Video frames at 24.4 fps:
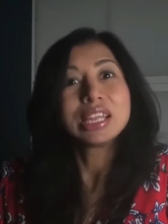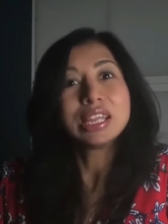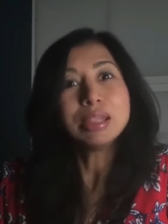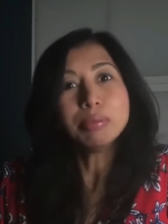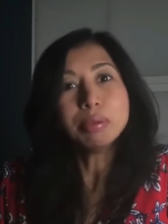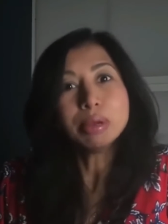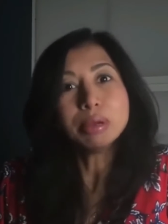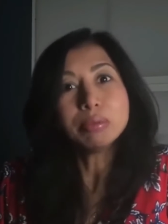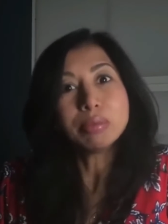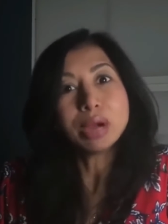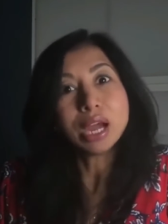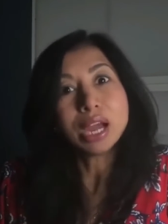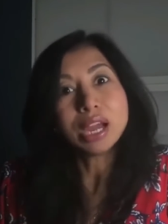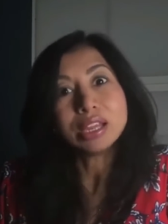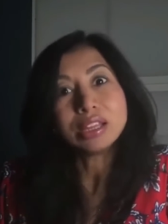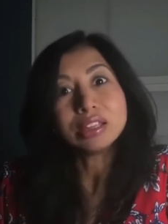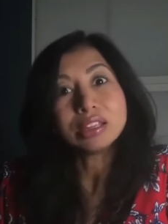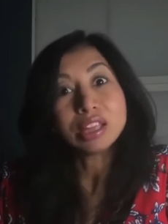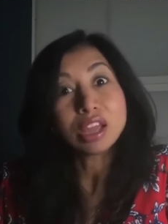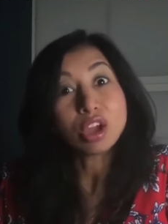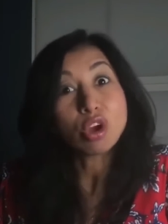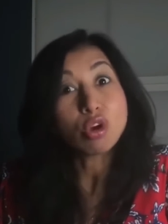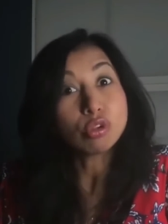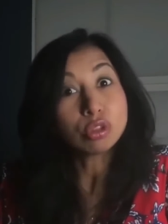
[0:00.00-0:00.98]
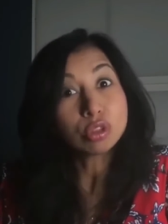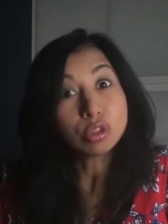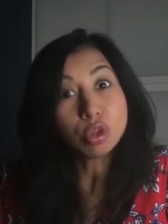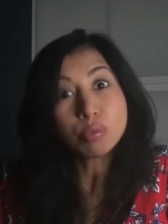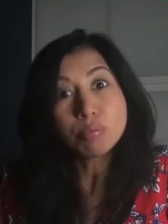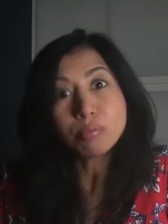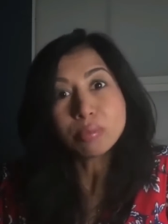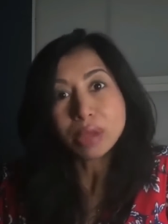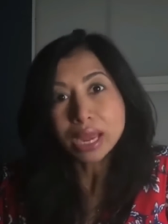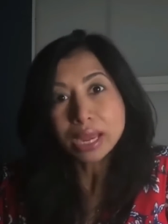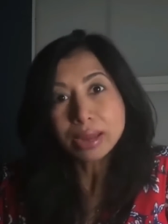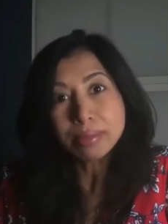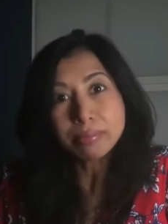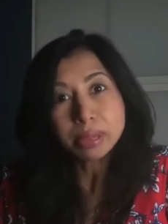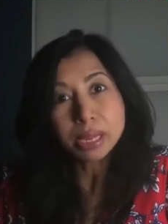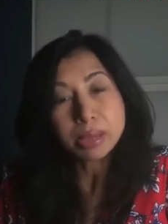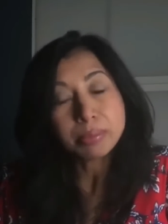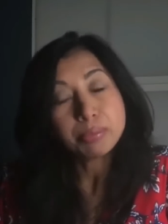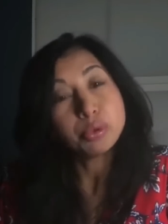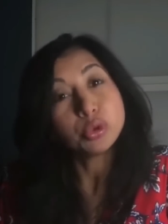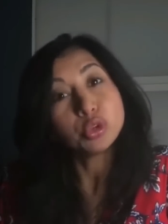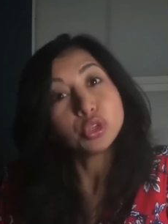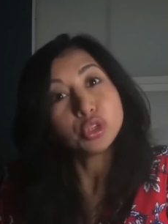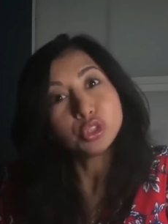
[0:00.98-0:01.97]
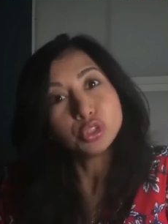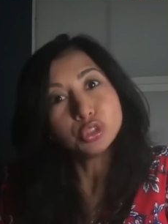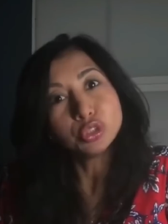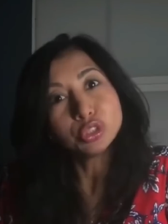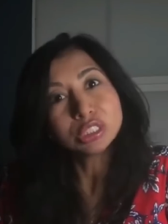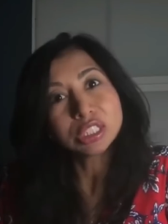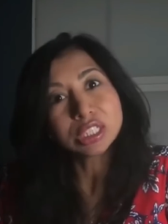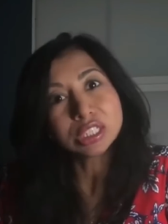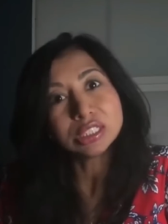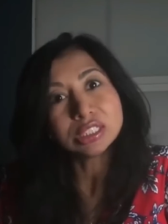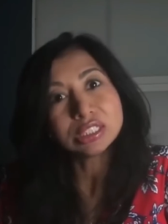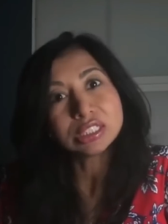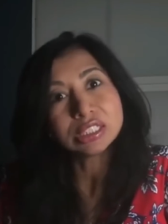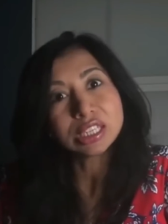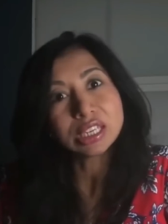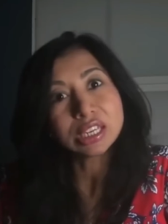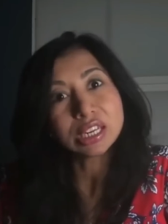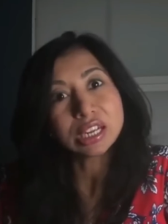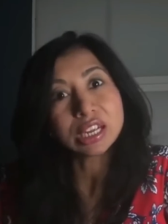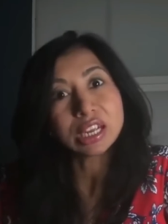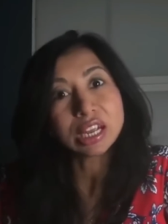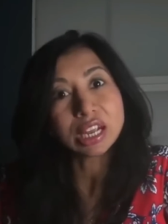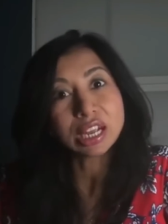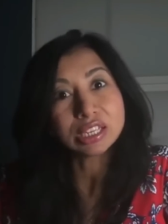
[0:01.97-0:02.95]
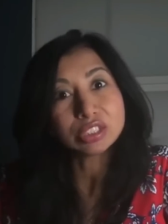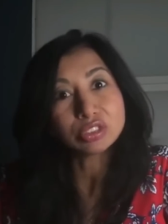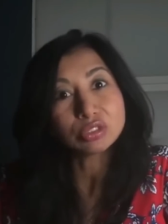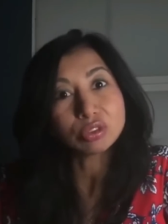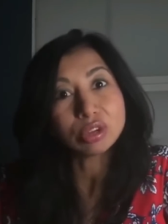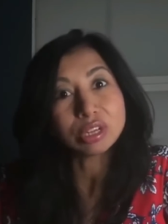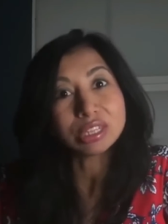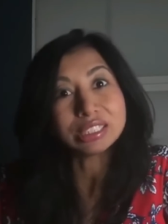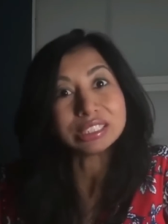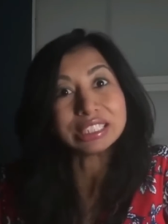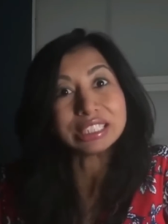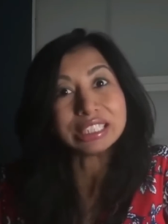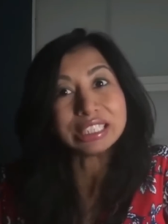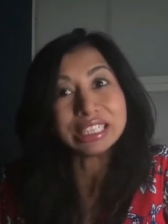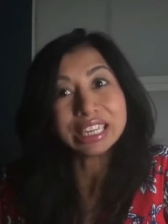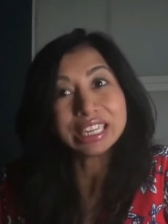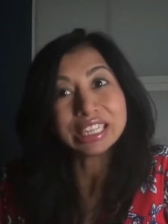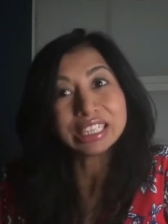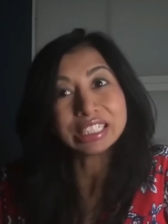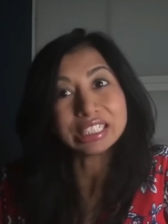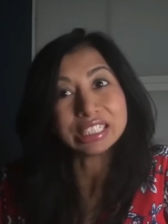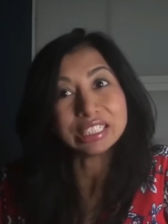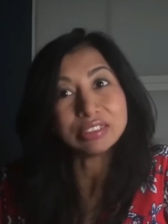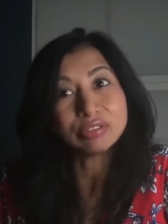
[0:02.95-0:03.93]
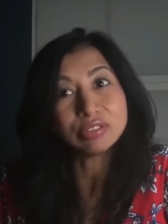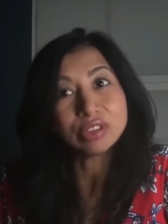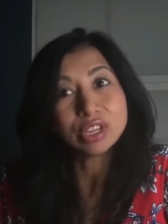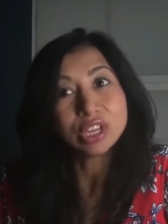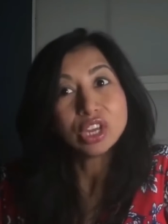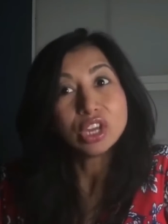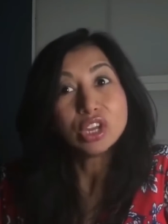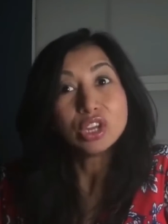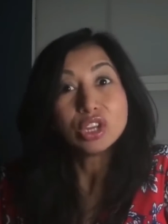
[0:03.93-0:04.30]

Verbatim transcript: Keep in mind that although many people used to consider cholesterol as a negative,